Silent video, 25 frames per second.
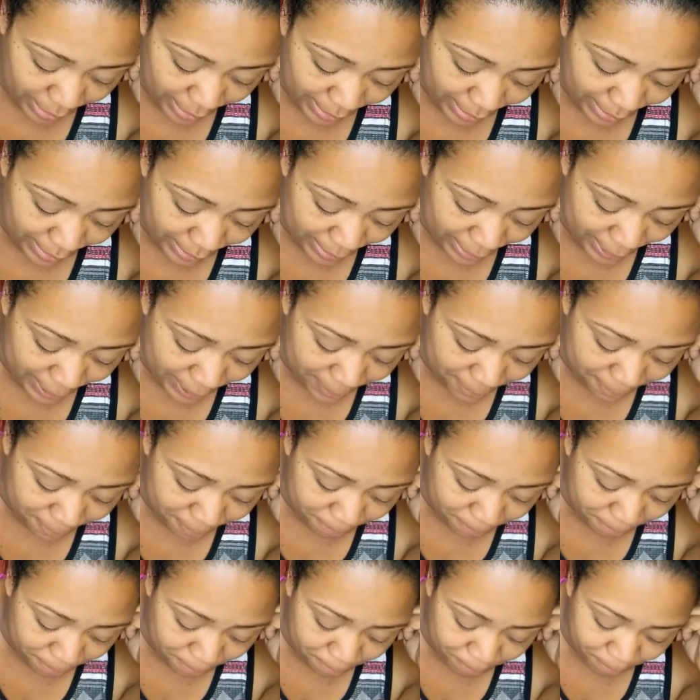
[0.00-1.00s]
And
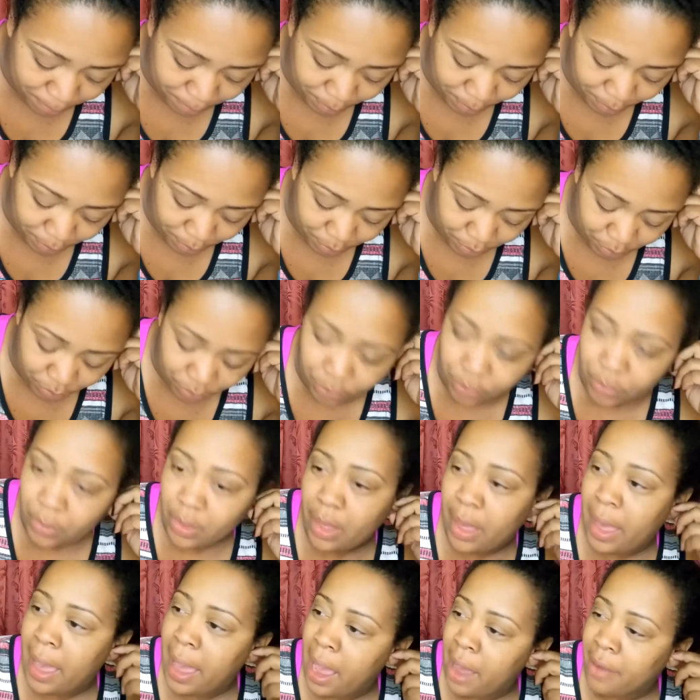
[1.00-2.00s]

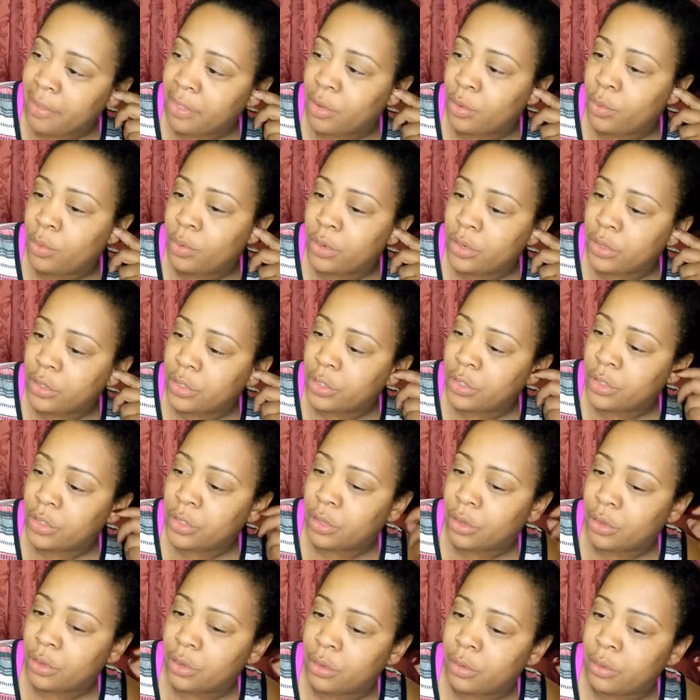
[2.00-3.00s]
afterwards, you
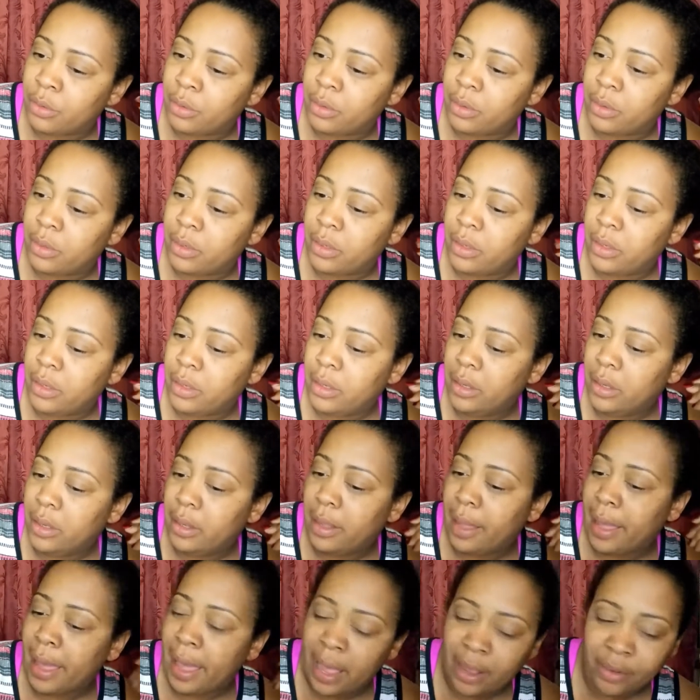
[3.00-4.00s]
know,
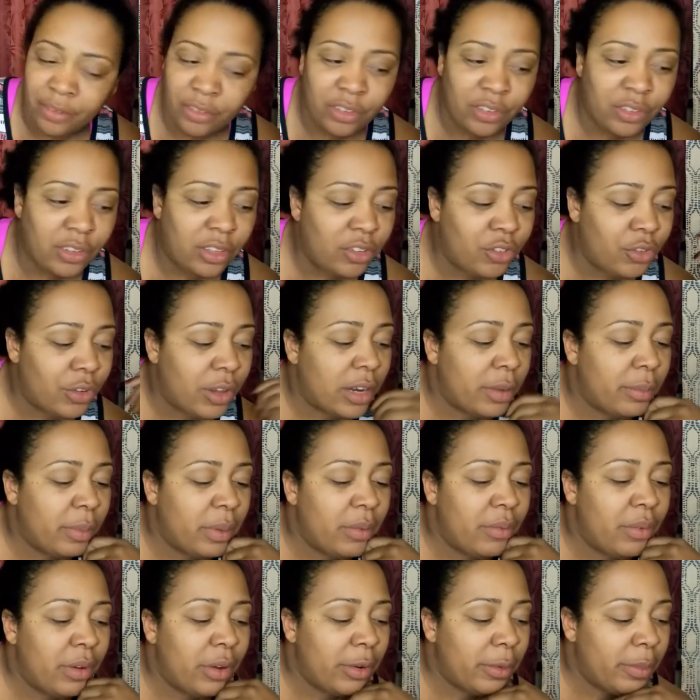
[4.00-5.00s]
Ashley's still trying to be
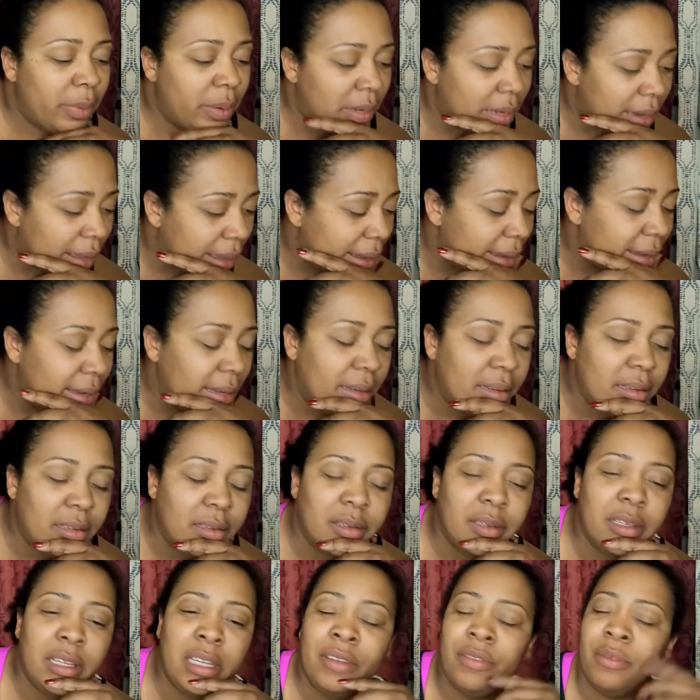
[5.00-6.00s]
very polite.
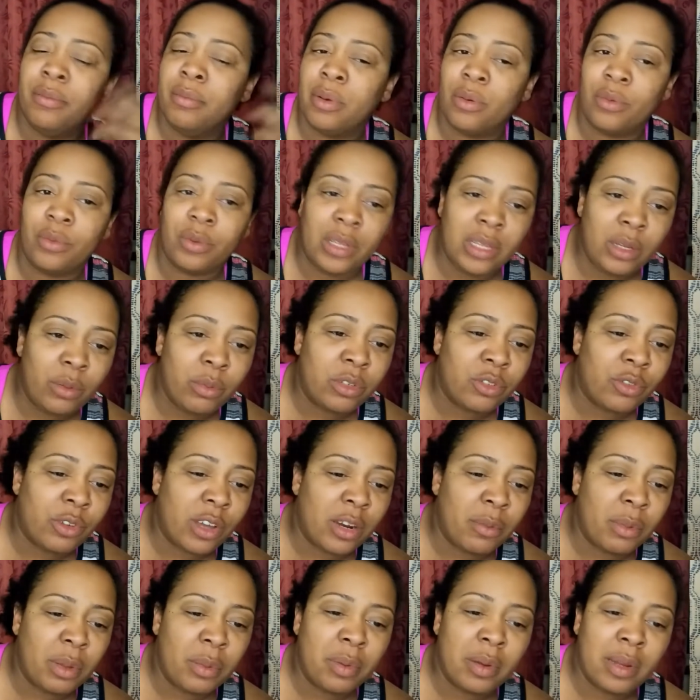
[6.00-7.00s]
Even Monique was trying
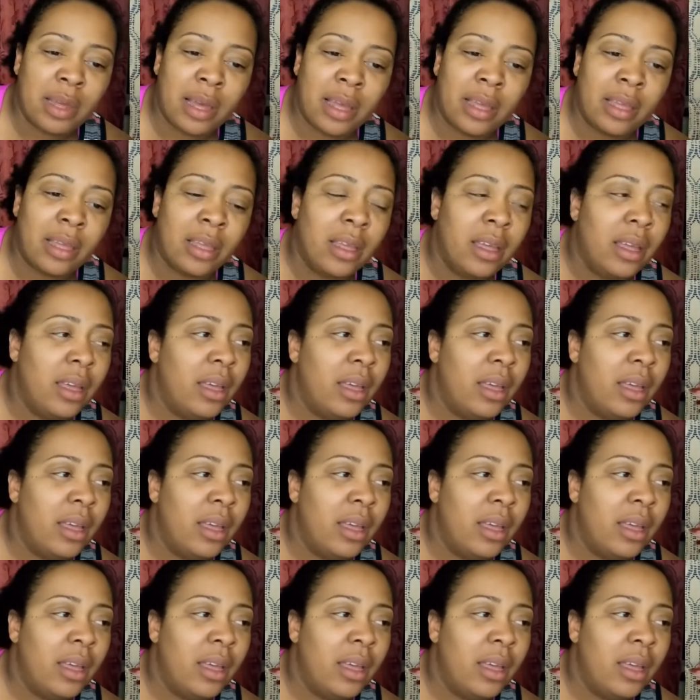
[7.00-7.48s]
to be polite.